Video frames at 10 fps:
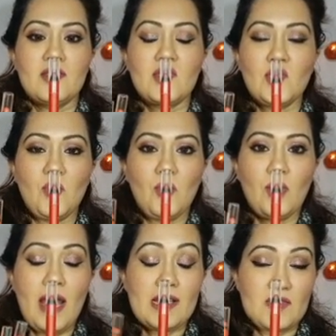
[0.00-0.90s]

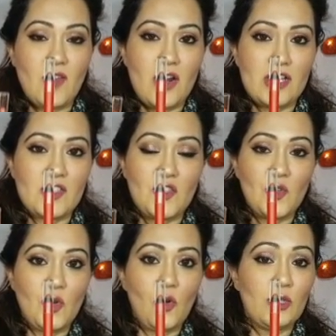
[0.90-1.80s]
So as far as,
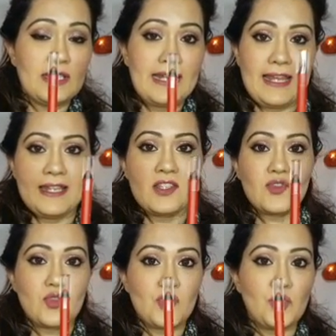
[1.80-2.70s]
you know, all the
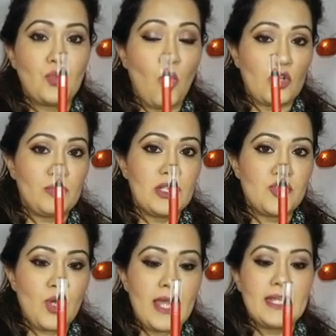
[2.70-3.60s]
ladies, those who would want to
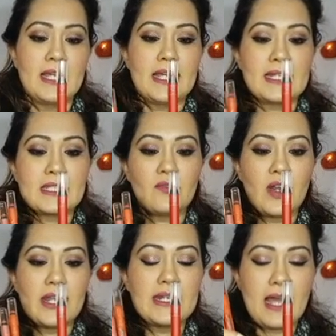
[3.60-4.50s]
be trying, it's a
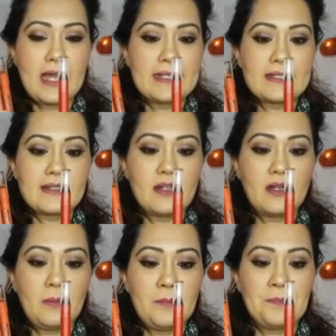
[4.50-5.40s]
very nice,
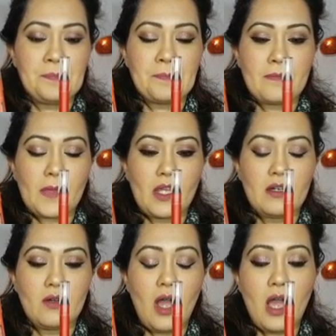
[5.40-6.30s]

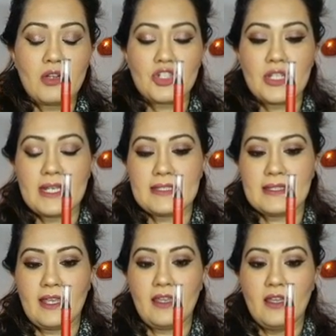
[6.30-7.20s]
how should I
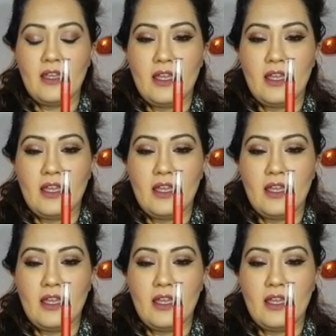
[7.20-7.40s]
say,